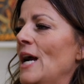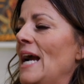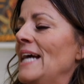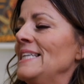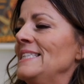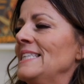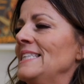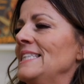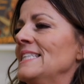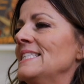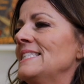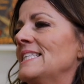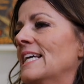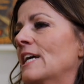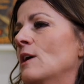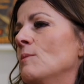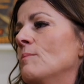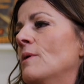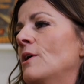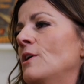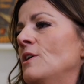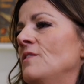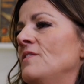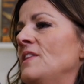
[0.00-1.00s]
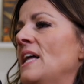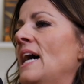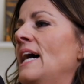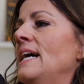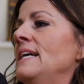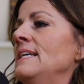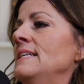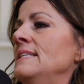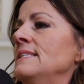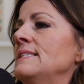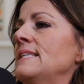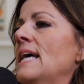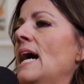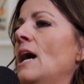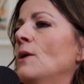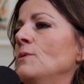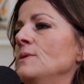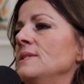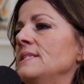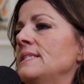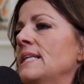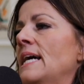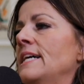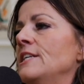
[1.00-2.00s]
And then the second part of that is, how
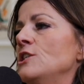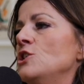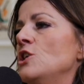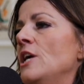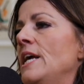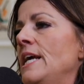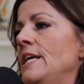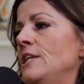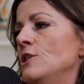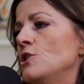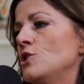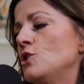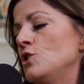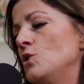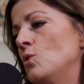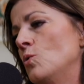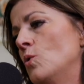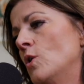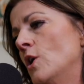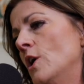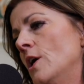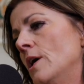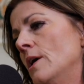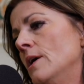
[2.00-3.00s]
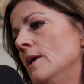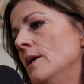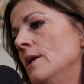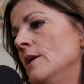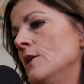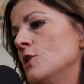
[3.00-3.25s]
has that changed your